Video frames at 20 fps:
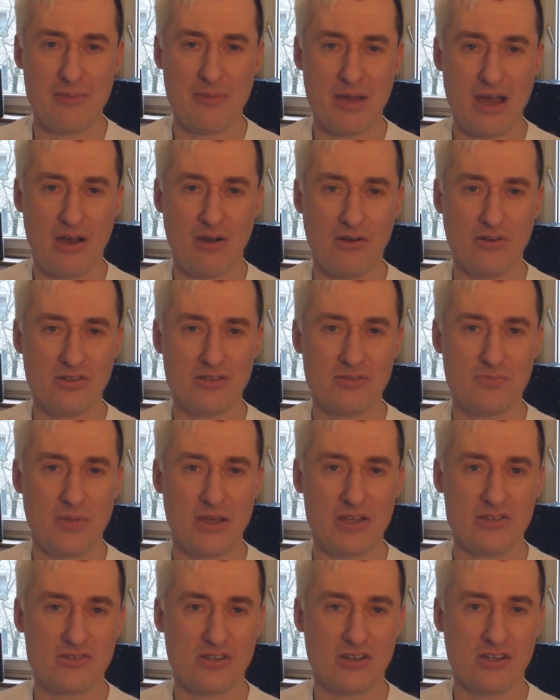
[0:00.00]
I'm out,
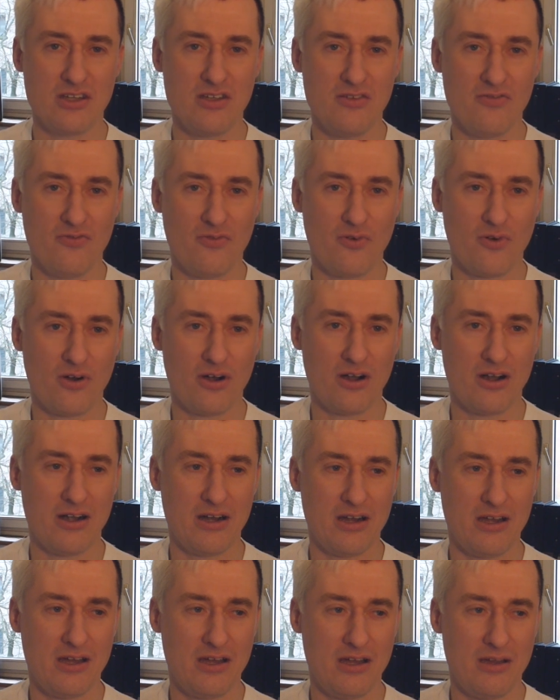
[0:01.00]
Space Junkie,
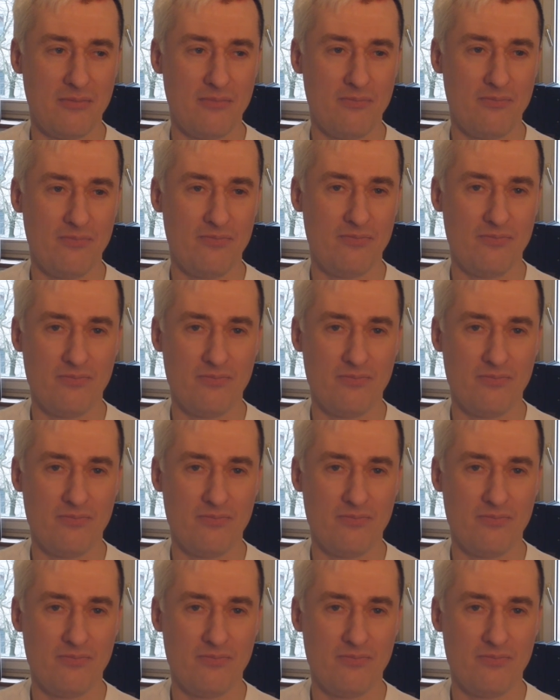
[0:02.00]
for